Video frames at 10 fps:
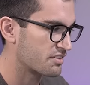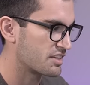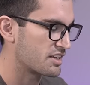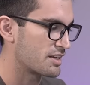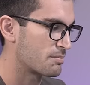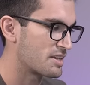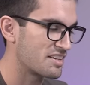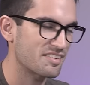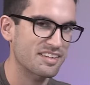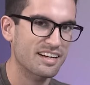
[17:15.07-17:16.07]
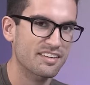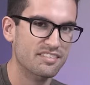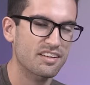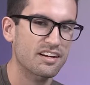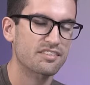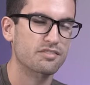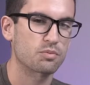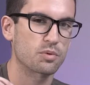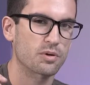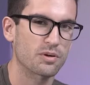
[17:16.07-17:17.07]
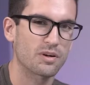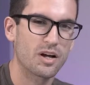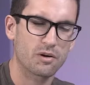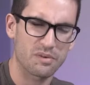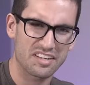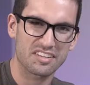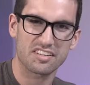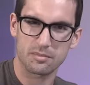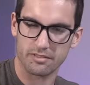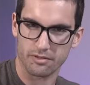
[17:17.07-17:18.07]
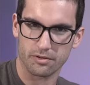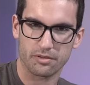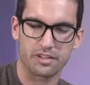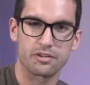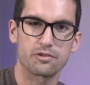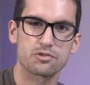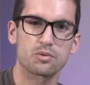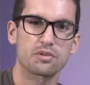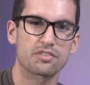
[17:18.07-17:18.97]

the PCI slots were recessed a bit further than usual,